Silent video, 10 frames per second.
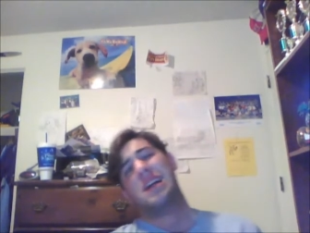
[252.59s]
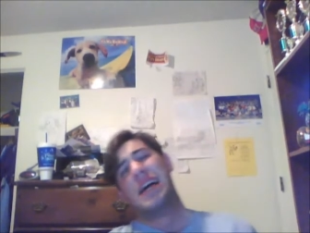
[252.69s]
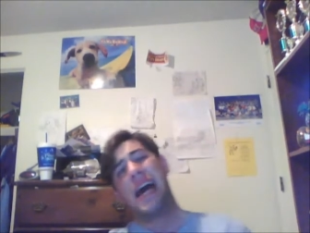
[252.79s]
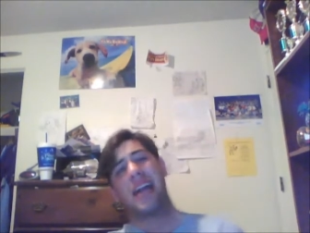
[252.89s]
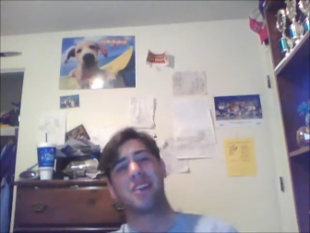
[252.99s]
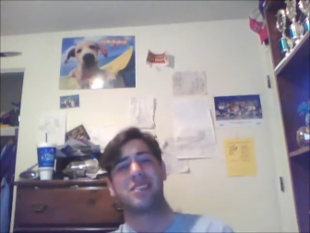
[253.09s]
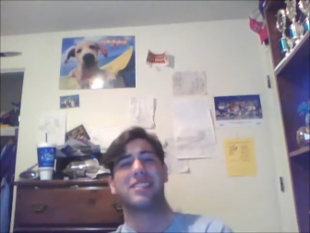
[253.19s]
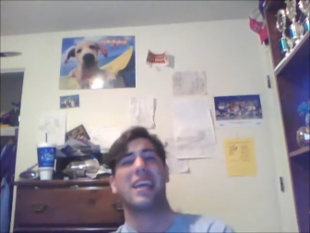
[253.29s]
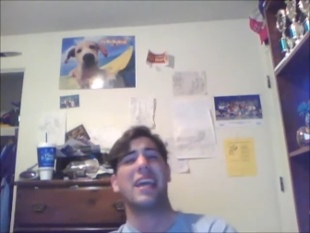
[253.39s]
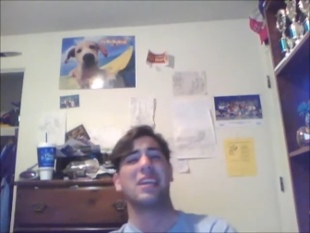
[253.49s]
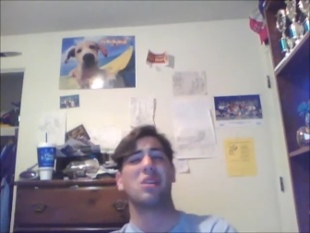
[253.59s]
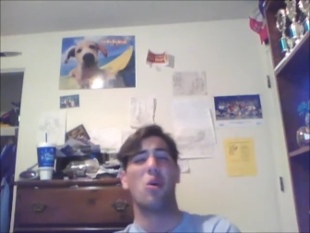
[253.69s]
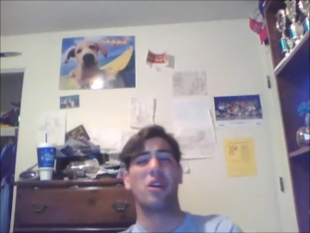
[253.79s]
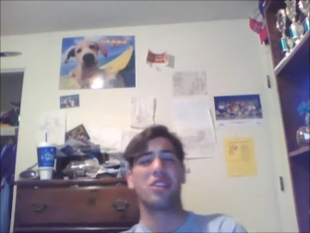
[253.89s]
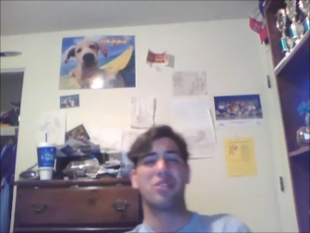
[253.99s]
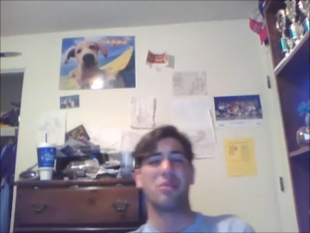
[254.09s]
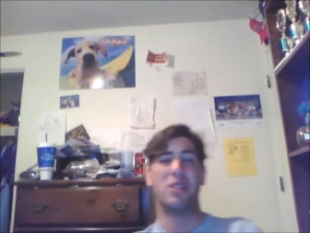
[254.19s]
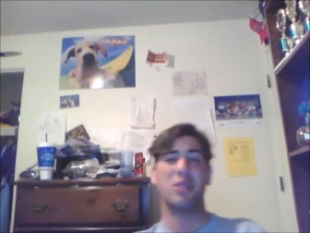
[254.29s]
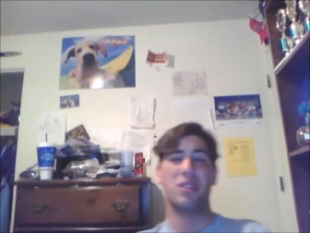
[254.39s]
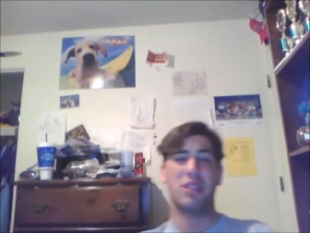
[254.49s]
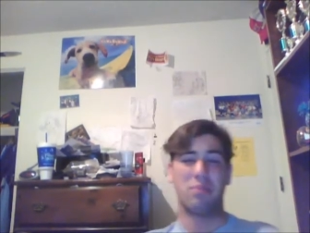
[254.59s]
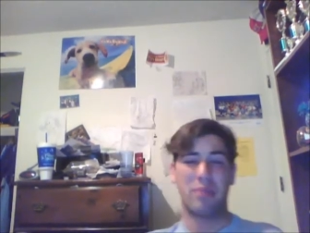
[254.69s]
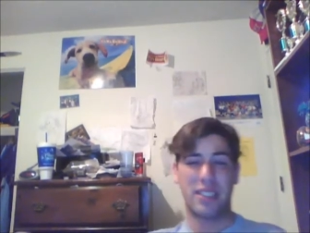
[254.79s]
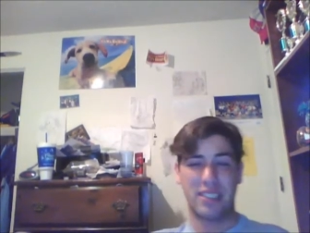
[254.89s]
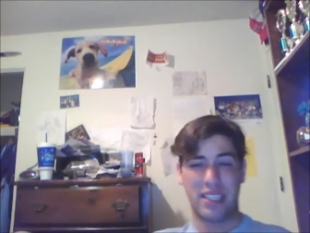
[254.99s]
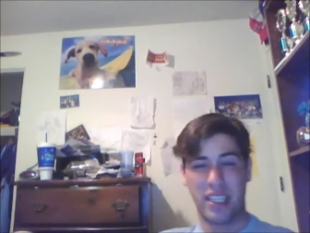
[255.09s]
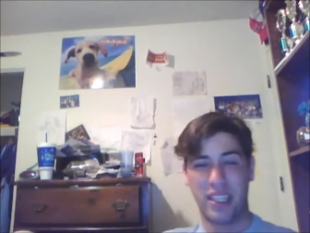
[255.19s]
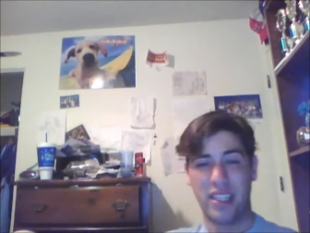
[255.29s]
I don't take orders from you, little missy.